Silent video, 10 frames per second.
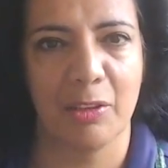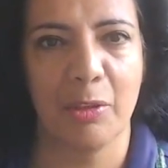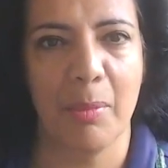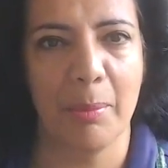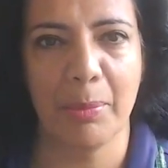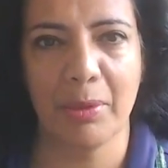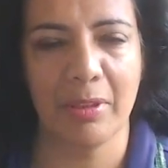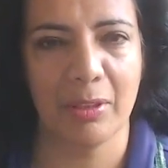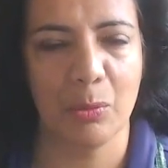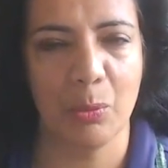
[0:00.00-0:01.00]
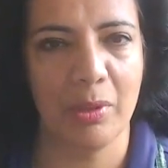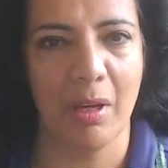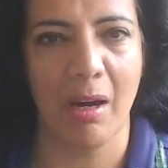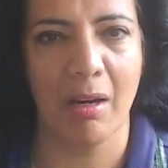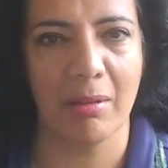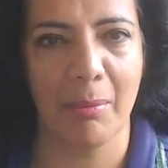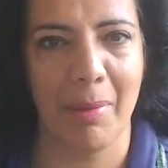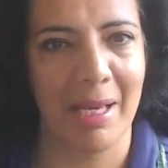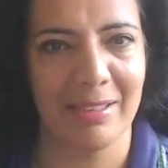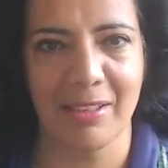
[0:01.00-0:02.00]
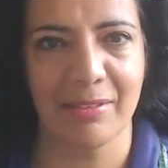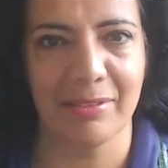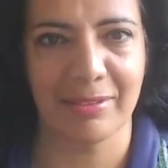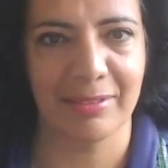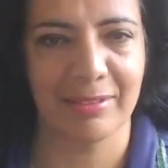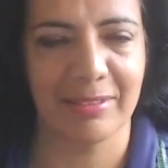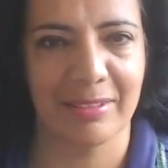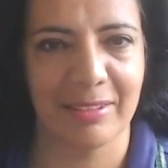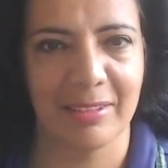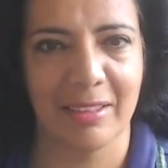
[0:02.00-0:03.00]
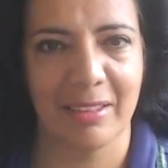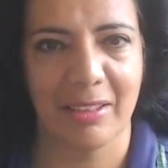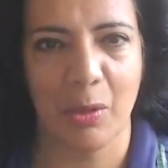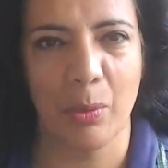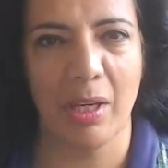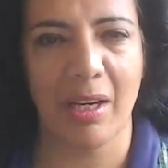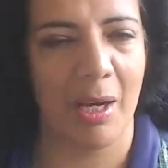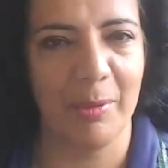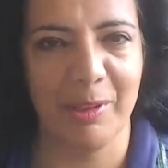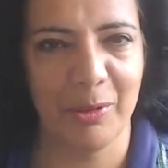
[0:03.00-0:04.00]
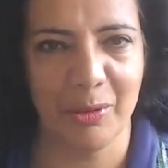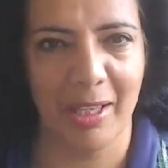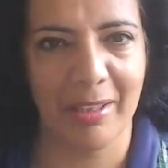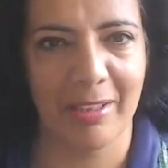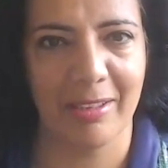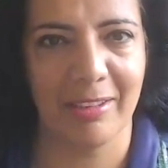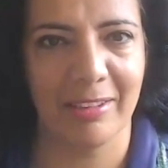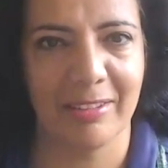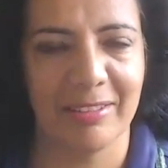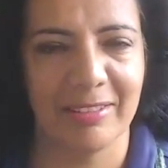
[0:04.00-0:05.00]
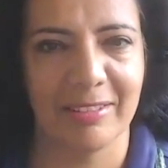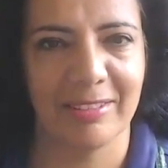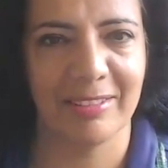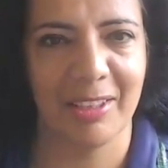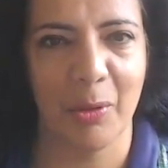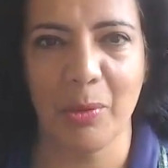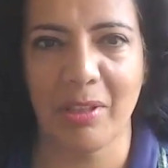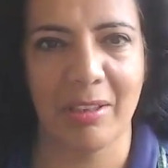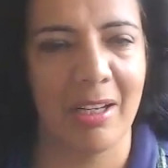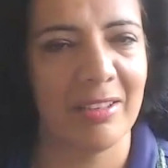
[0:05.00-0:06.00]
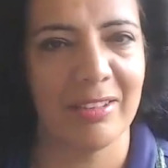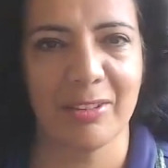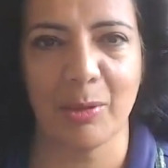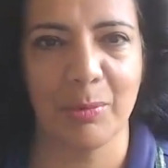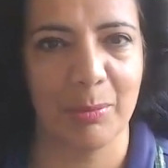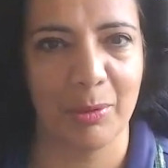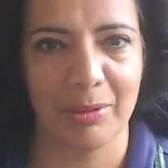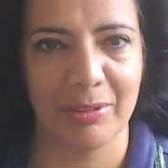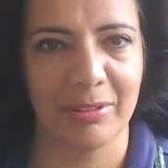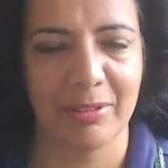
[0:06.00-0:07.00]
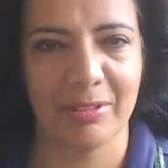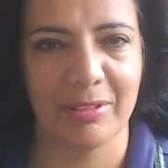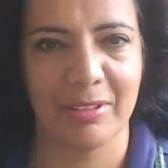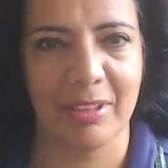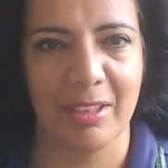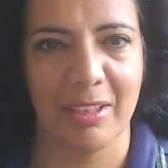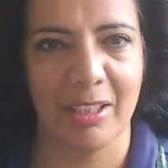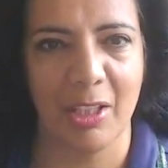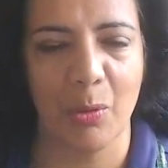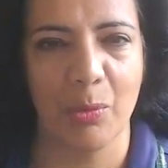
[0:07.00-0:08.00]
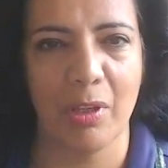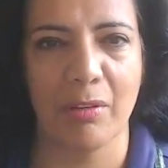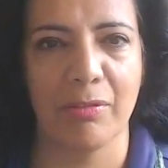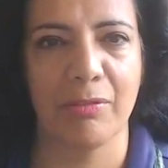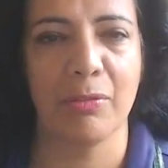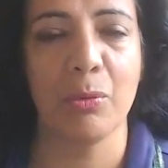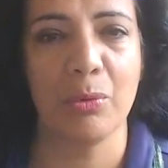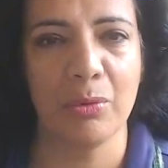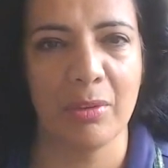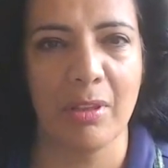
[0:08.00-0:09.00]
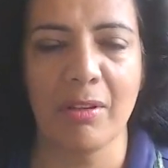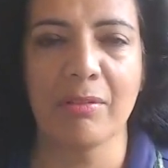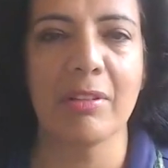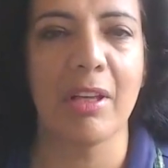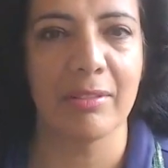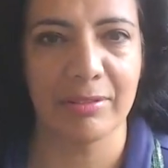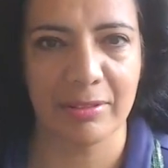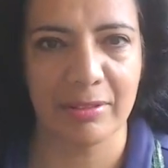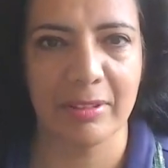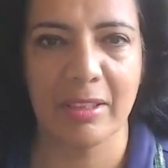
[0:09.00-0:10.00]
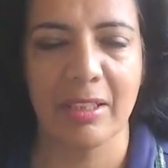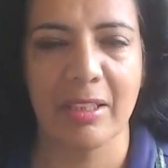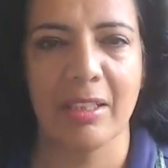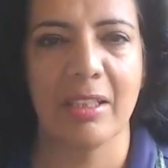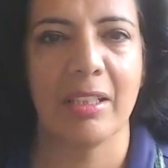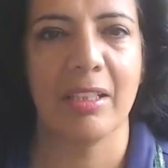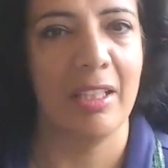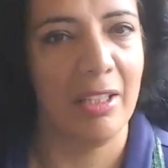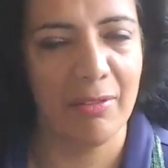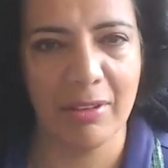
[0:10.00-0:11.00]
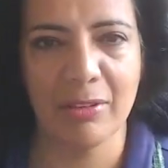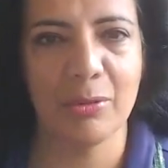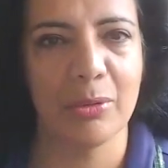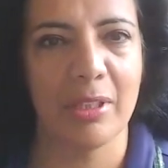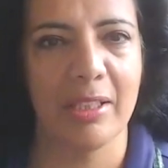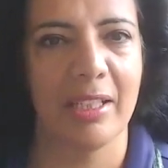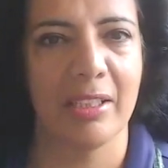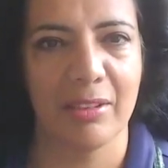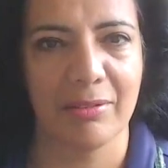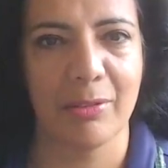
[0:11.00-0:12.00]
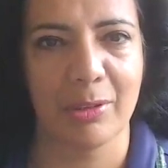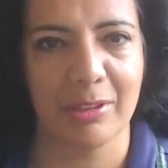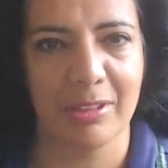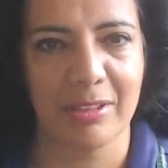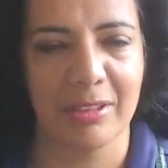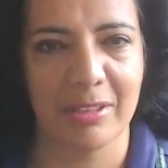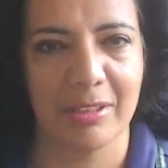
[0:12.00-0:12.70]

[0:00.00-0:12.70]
Remember that we are massive. We are coming together. We are unstoppable. We are full of love, even to the negative forces